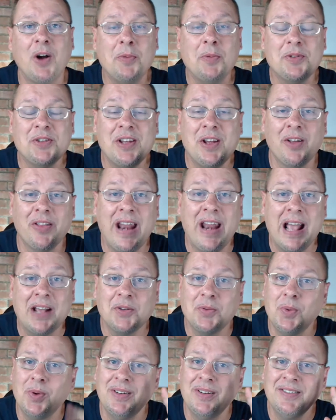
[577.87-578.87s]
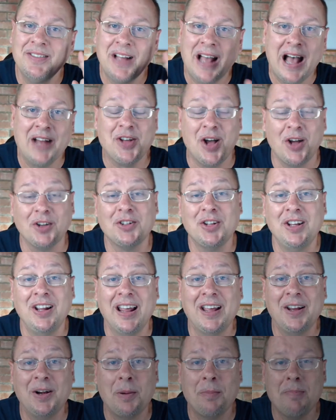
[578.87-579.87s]
Hope to see you on the next one. I'll talk to
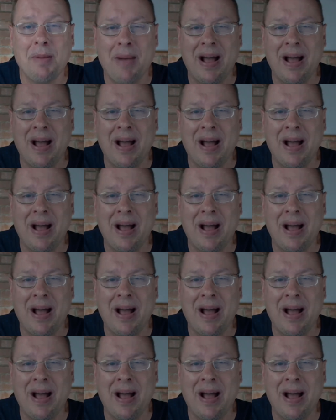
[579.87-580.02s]
you later.